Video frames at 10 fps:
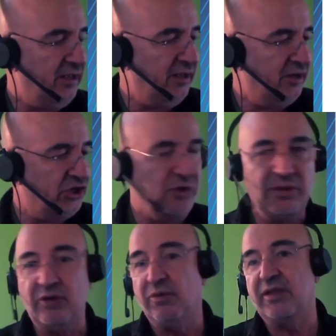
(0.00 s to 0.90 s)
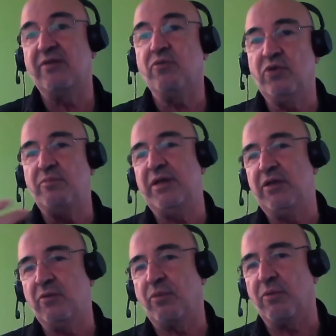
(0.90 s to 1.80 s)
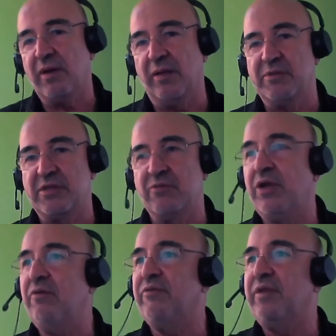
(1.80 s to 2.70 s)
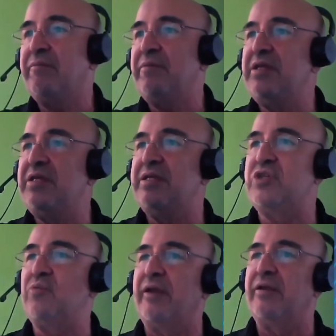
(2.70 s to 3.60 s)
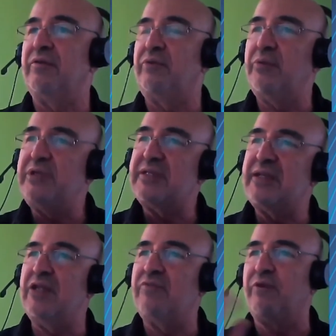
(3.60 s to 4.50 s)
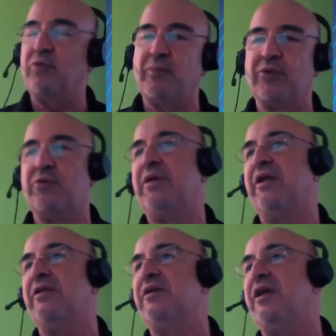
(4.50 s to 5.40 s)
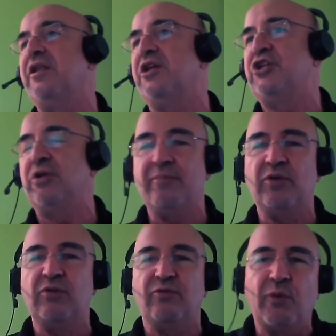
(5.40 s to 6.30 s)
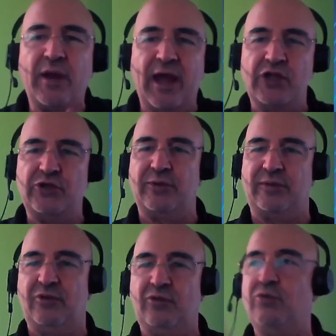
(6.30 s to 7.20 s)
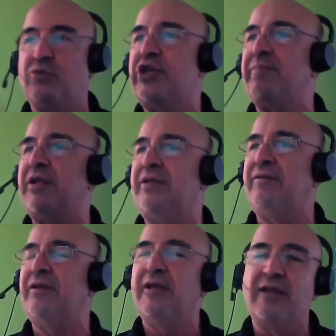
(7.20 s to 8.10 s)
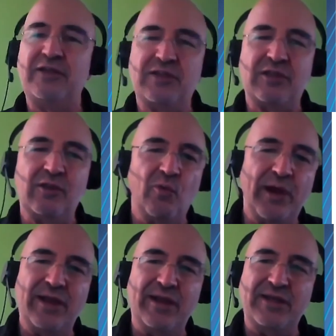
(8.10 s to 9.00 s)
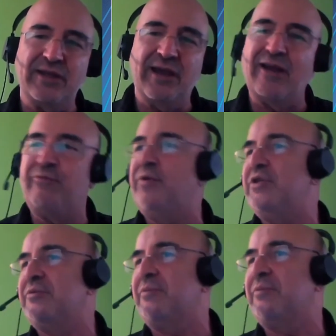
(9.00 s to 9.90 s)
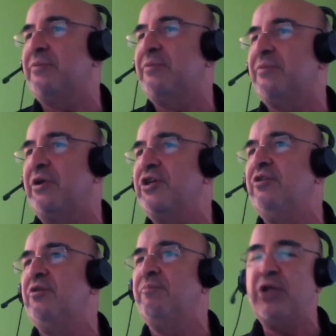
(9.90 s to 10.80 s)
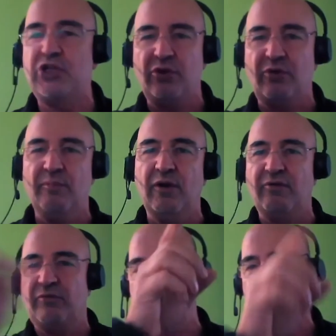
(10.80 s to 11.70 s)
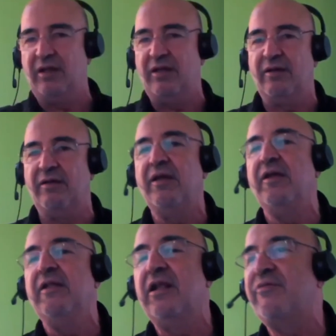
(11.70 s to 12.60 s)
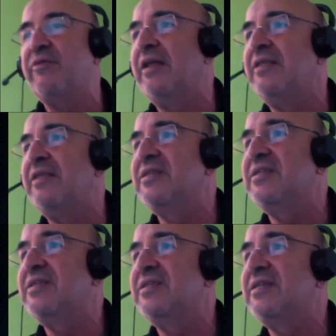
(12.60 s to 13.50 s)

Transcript: showing what could be the problems. One of them is this one. We haven't said from Portugal, the energy, an amount of 100 to Germany, the ways are very strange. In the picture above, in the left-hand side,